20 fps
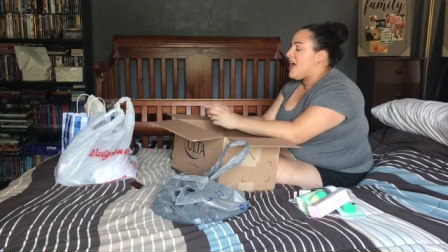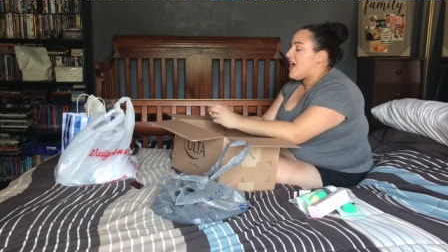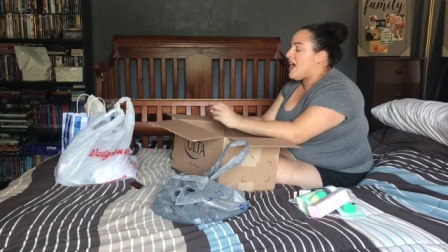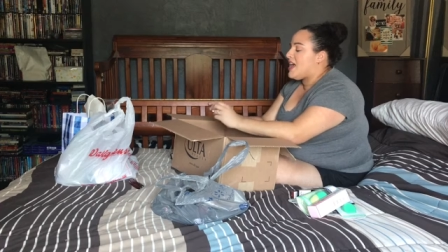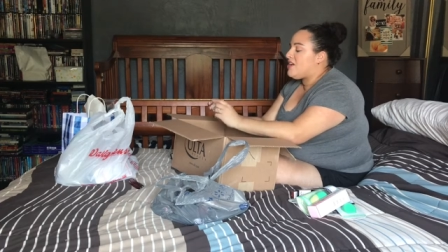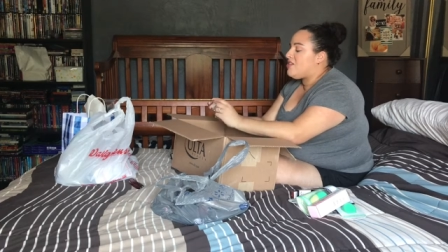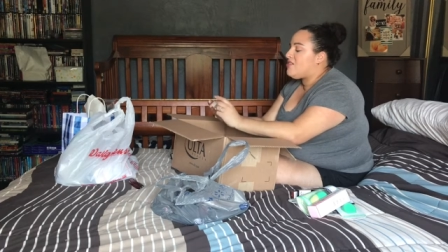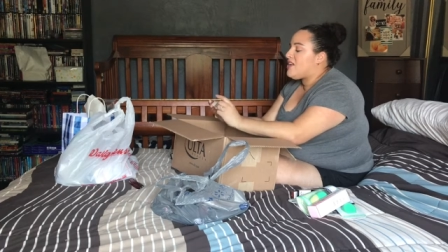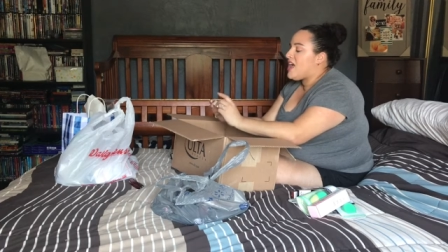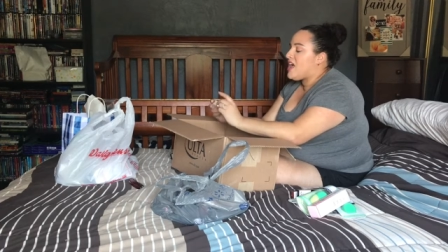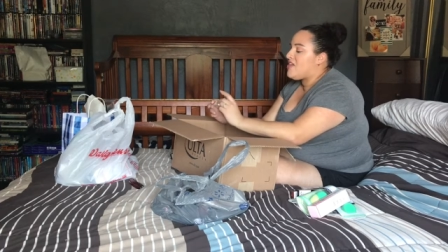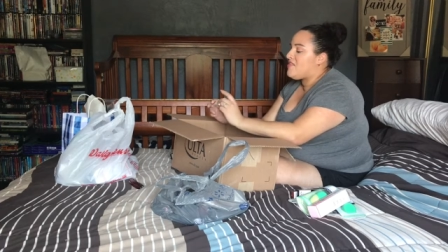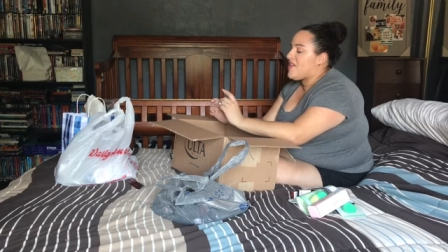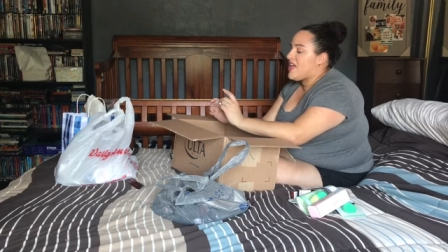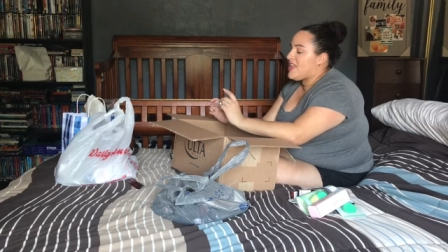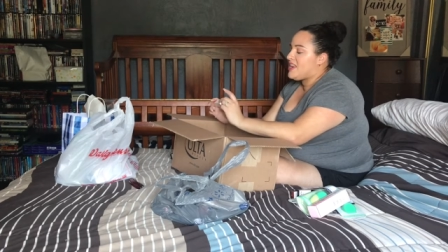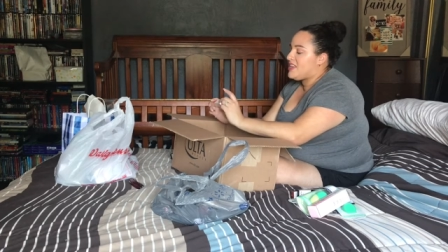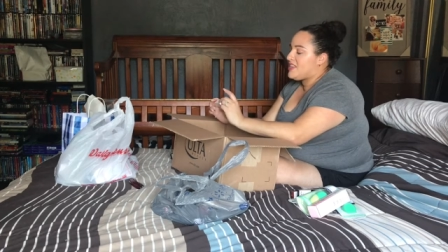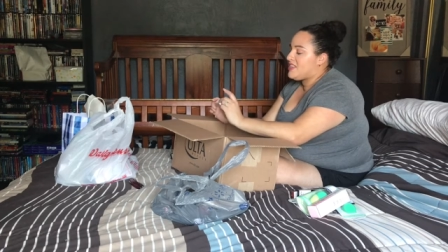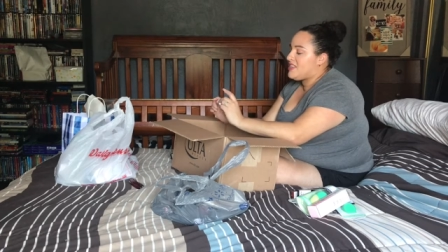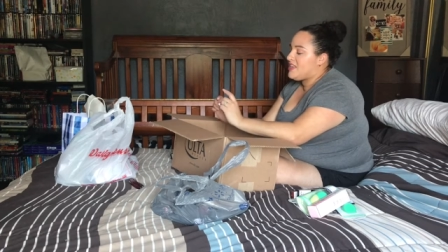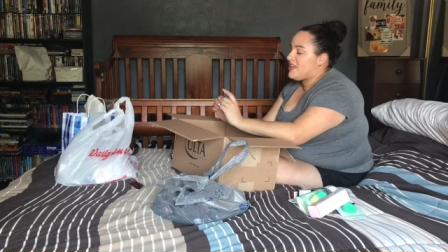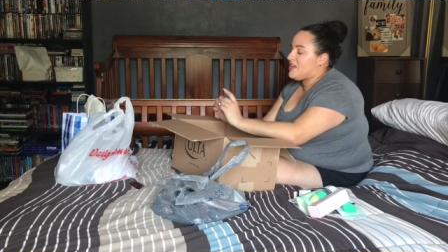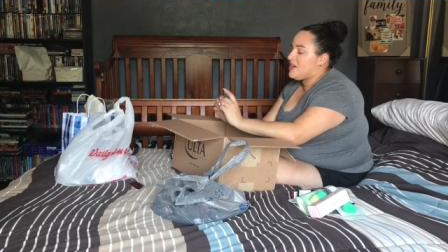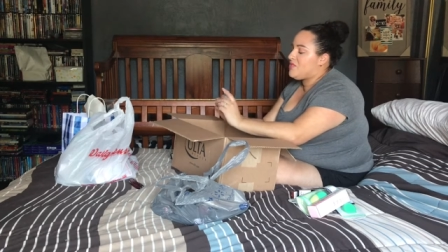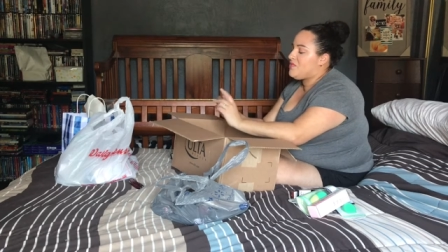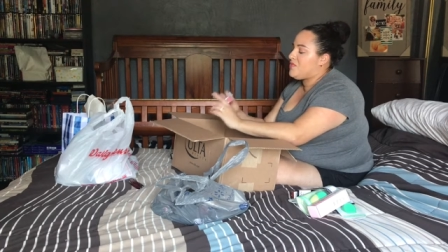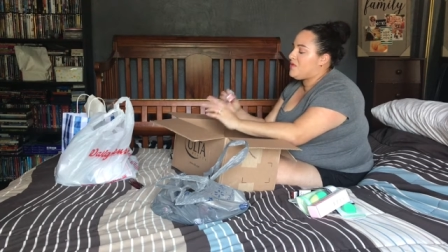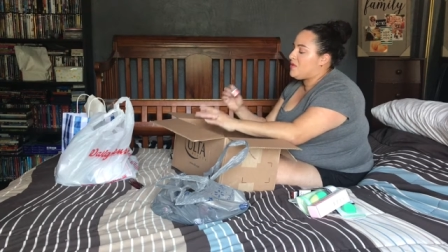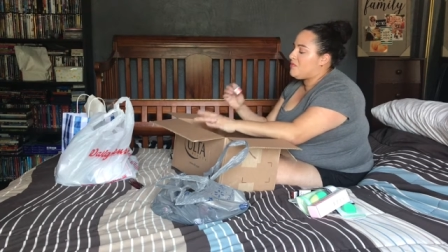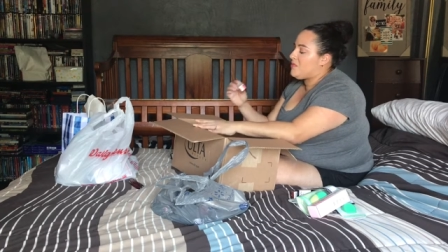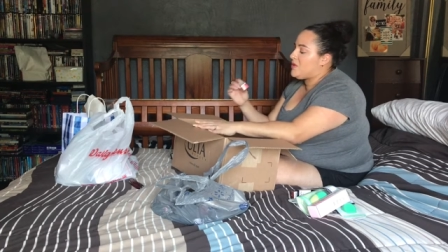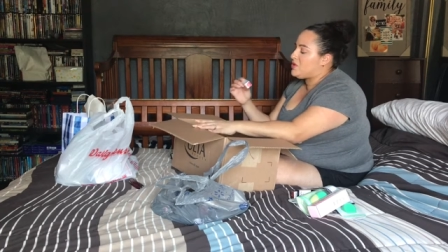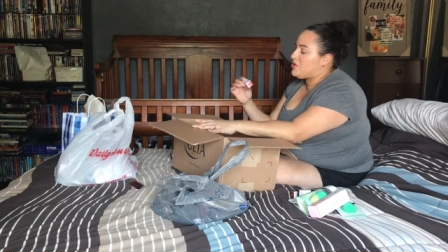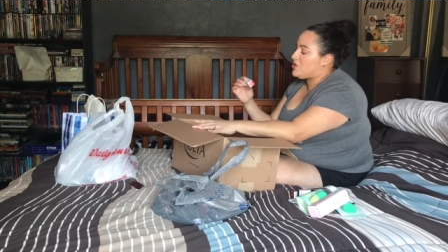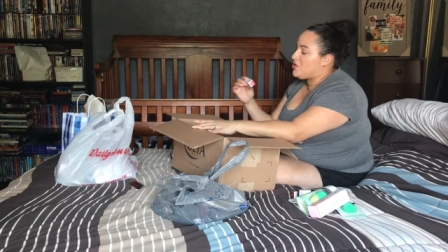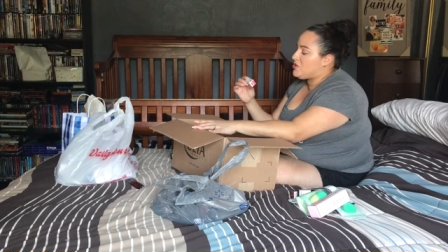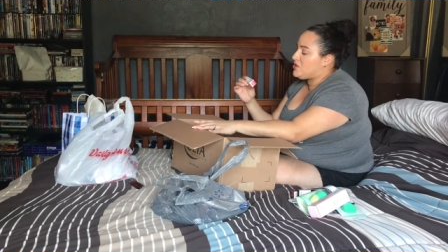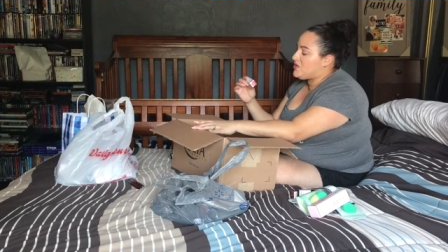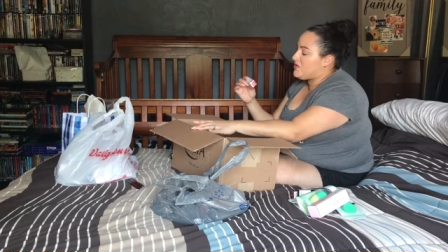I don't have anything from
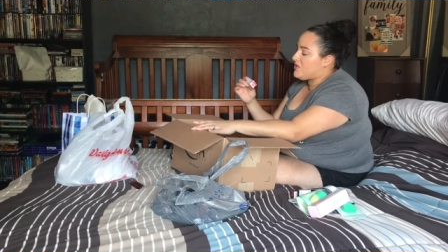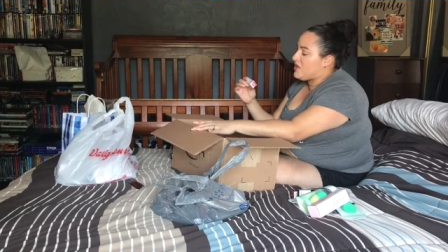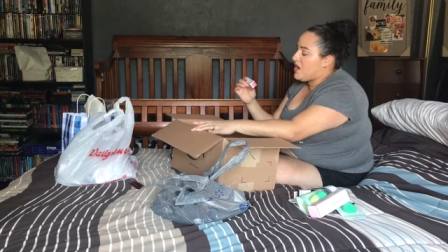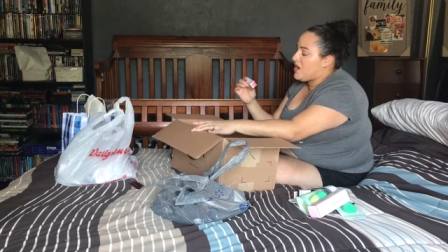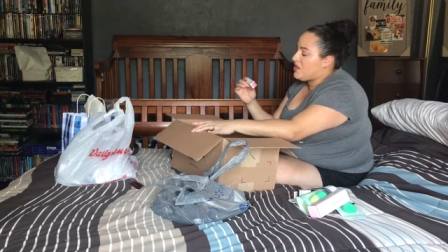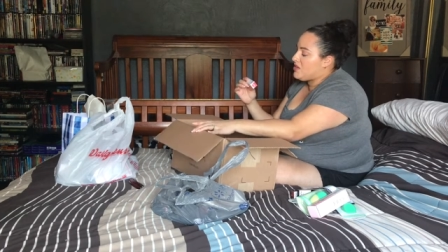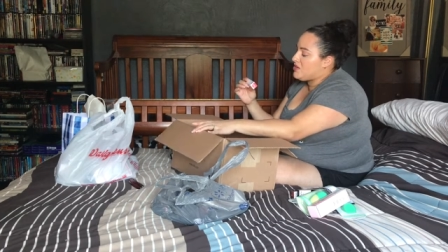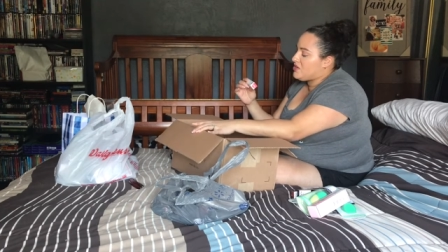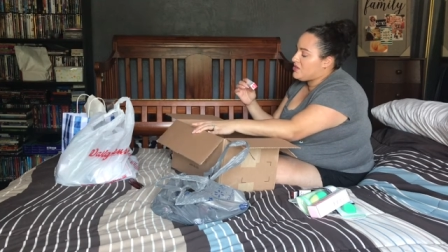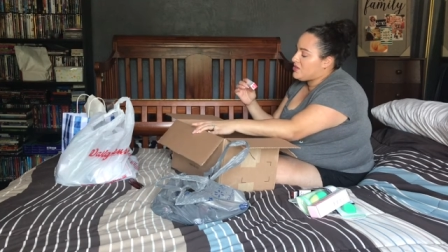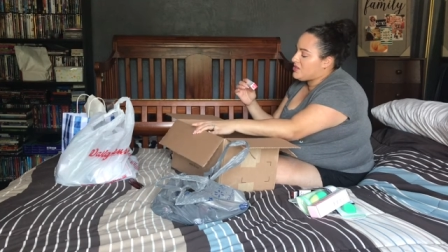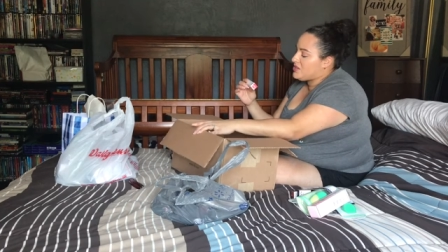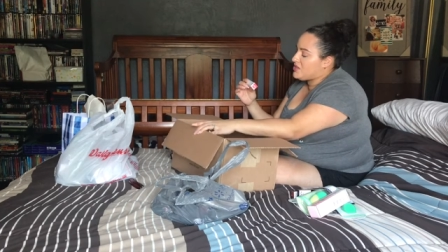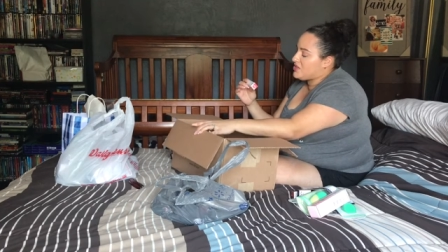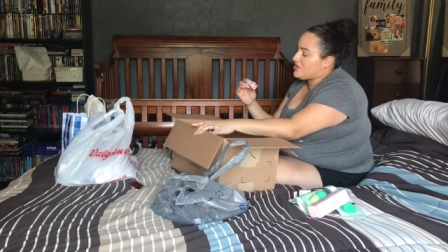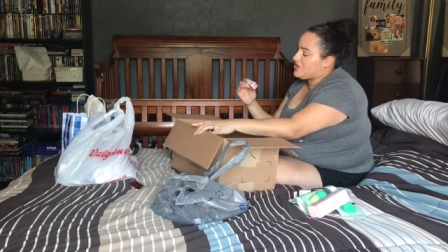Dose of Colors.